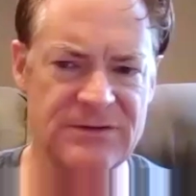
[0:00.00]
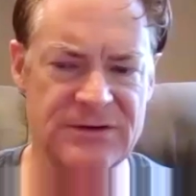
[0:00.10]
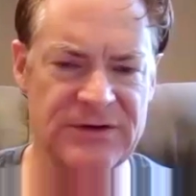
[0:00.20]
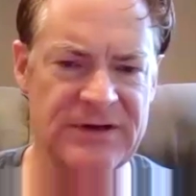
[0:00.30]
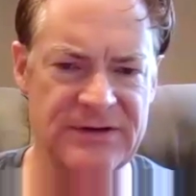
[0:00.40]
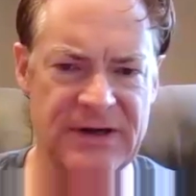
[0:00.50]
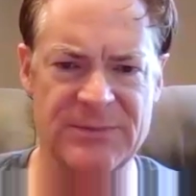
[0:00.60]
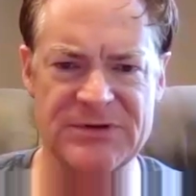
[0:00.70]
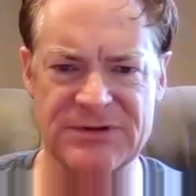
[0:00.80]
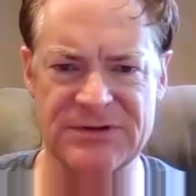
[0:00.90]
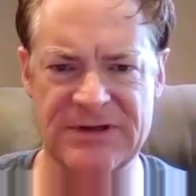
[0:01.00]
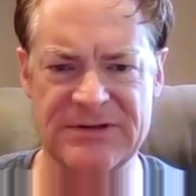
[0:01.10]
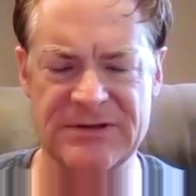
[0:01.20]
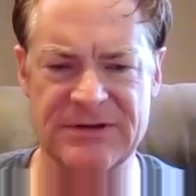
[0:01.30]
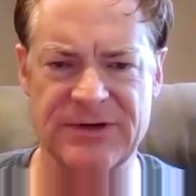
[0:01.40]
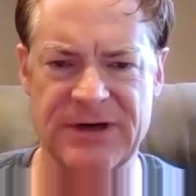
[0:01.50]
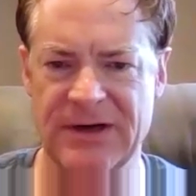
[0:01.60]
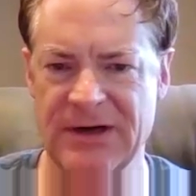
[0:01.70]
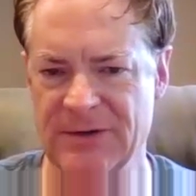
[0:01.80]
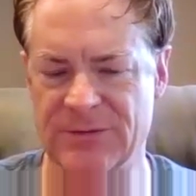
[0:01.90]
to look at the opportunity to create
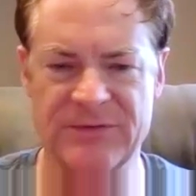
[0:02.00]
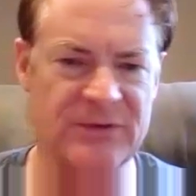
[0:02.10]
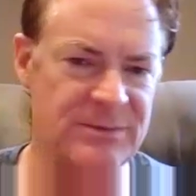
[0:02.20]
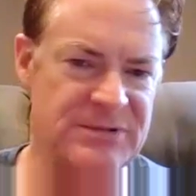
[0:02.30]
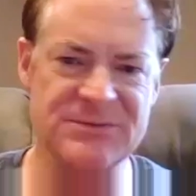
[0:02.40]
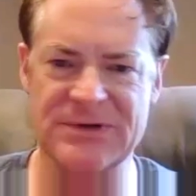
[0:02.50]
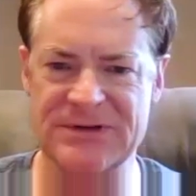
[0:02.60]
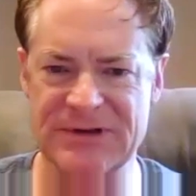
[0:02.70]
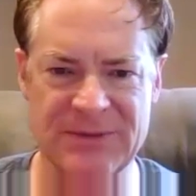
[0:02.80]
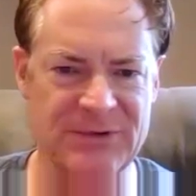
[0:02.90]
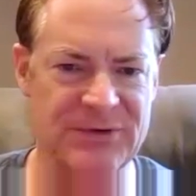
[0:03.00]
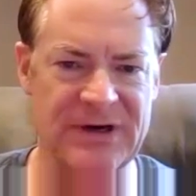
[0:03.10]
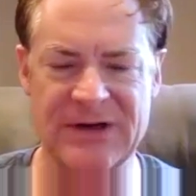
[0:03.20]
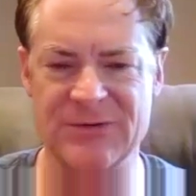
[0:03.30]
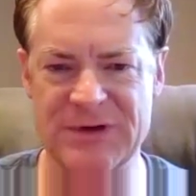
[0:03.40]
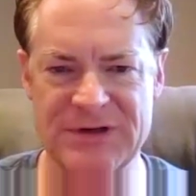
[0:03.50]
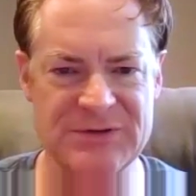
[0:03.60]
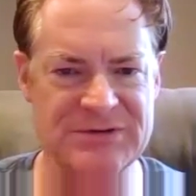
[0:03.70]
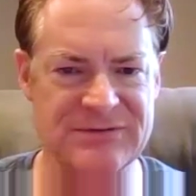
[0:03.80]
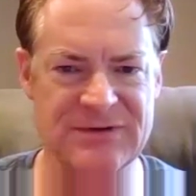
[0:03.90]
refurbishment, upgrade,
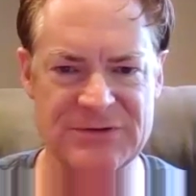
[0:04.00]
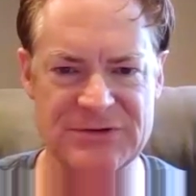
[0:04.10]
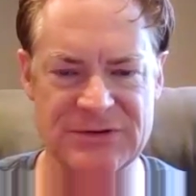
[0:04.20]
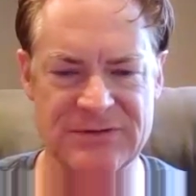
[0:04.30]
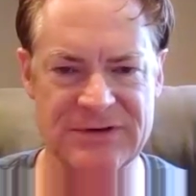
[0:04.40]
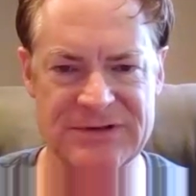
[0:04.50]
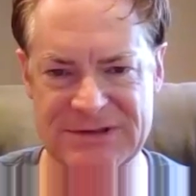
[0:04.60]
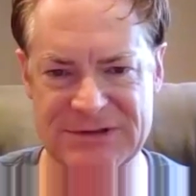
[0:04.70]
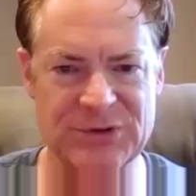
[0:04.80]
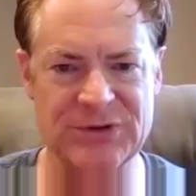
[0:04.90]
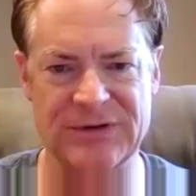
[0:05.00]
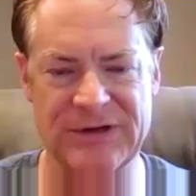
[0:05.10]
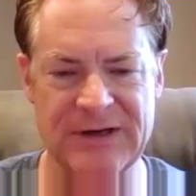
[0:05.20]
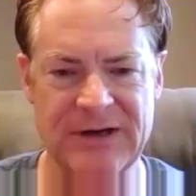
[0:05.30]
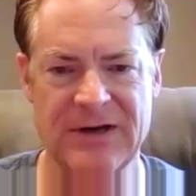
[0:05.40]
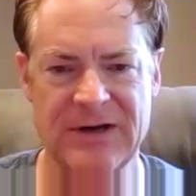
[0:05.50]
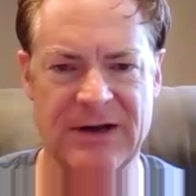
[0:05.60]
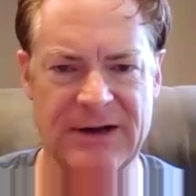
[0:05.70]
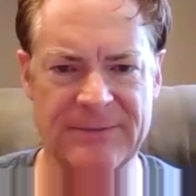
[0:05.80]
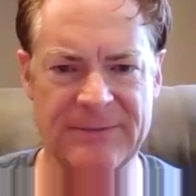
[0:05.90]
reuse of those servers internally
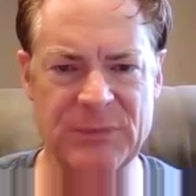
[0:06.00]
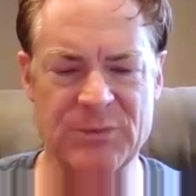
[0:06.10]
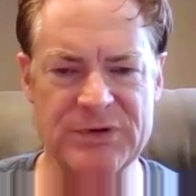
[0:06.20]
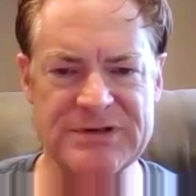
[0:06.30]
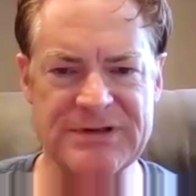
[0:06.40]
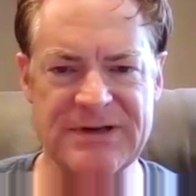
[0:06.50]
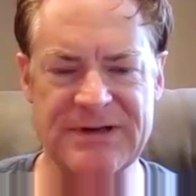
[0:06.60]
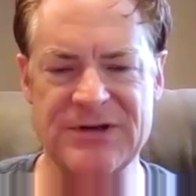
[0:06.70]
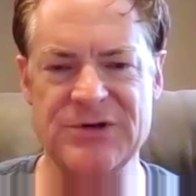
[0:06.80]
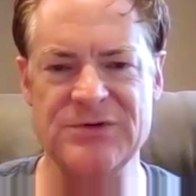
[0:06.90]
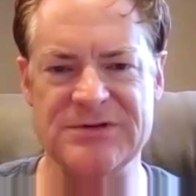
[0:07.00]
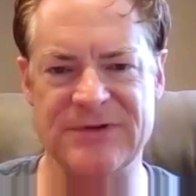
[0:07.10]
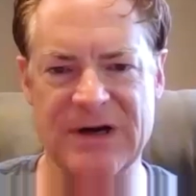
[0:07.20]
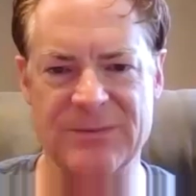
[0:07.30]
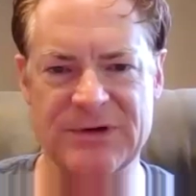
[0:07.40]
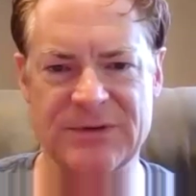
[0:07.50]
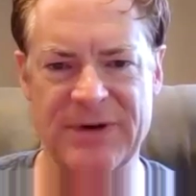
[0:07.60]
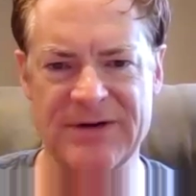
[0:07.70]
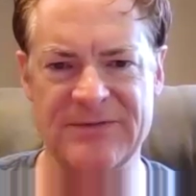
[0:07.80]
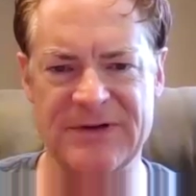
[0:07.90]
um, presented a huge environmental
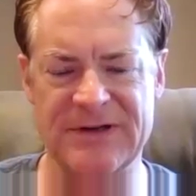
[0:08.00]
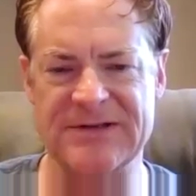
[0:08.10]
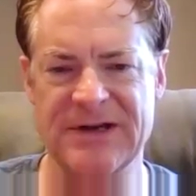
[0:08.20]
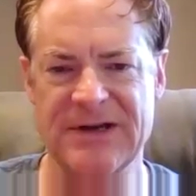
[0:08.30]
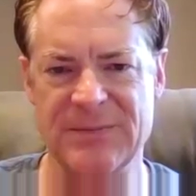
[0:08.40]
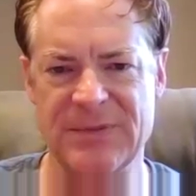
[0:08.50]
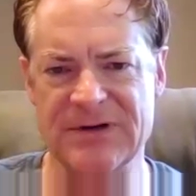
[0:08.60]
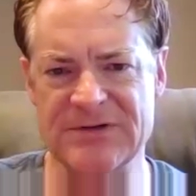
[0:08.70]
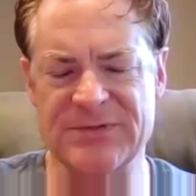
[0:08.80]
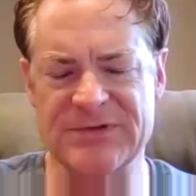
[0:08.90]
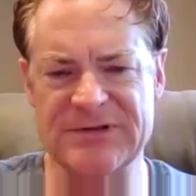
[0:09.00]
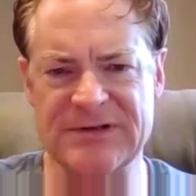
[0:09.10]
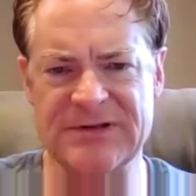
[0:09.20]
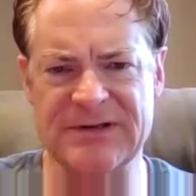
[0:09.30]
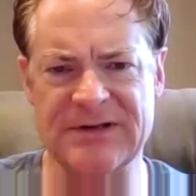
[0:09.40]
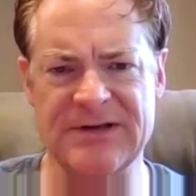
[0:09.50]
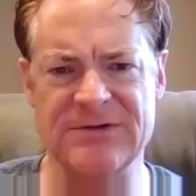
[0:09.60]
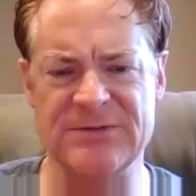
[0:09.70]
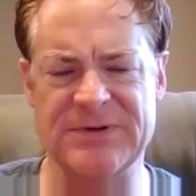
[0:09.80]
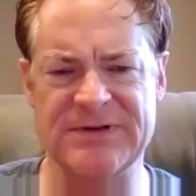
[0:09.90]
benefit, but it also presented a
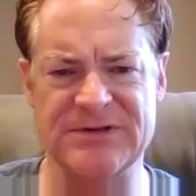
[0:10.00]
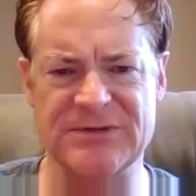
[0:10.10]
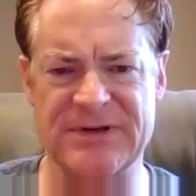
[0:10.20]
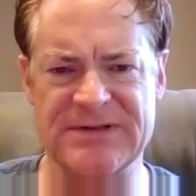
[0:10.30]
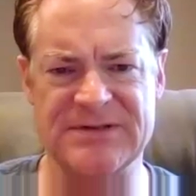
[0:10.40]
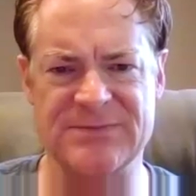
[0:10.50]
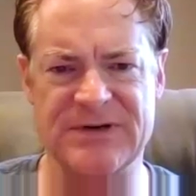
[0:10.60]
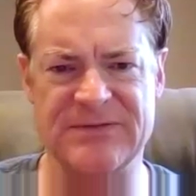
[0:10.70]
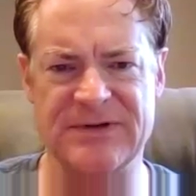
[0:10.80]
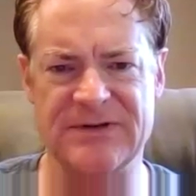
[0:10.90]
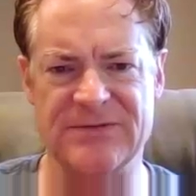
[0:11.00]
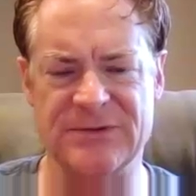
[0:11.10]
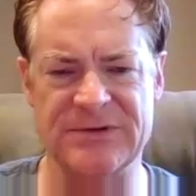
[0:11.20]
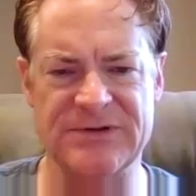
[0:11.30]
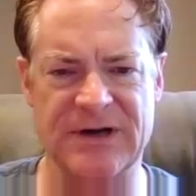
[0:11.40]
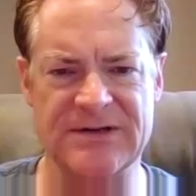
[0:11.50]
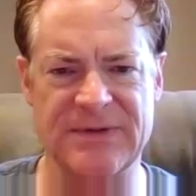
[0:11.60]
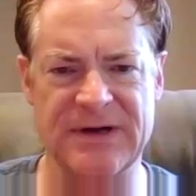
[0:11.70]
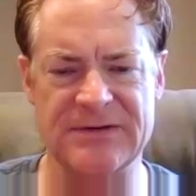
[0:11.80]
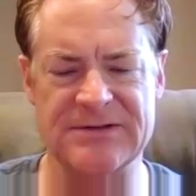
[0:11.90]
huge potential business benefit when we talked
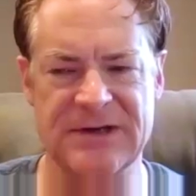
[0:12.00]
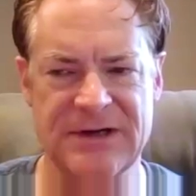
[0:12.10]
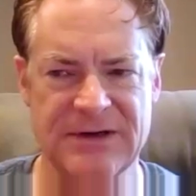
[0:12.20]
about